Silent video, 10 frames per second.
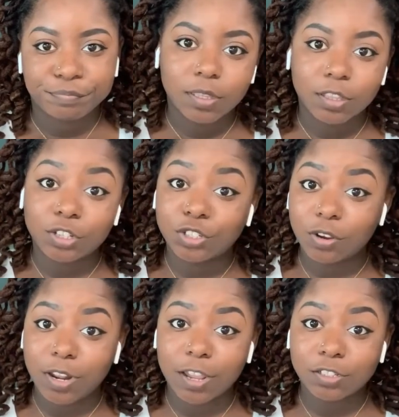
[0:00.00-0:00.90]
The
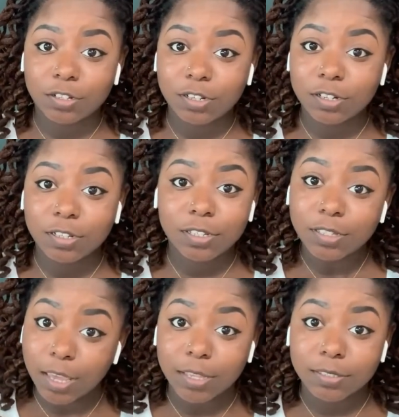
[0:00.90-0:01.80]
short answer,
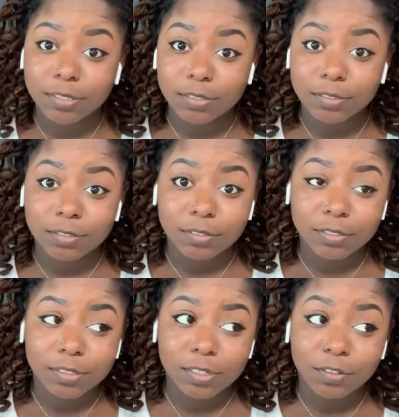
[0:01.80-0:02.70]
yes.
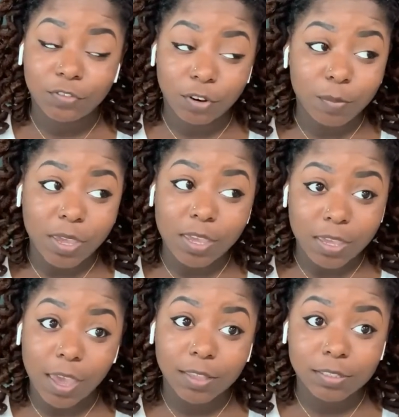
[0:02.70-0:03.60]
For me,
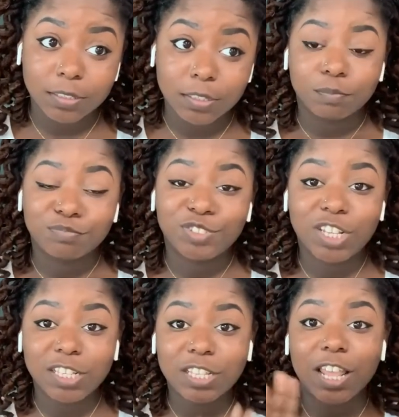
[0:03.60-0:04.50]
yes.
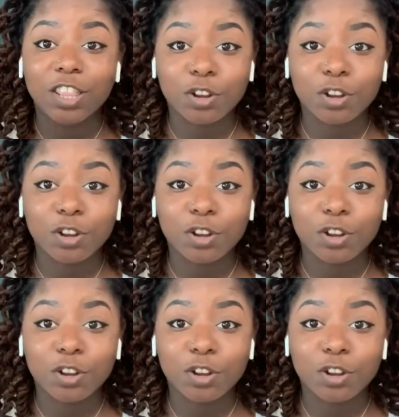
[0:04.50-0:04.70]
Just a little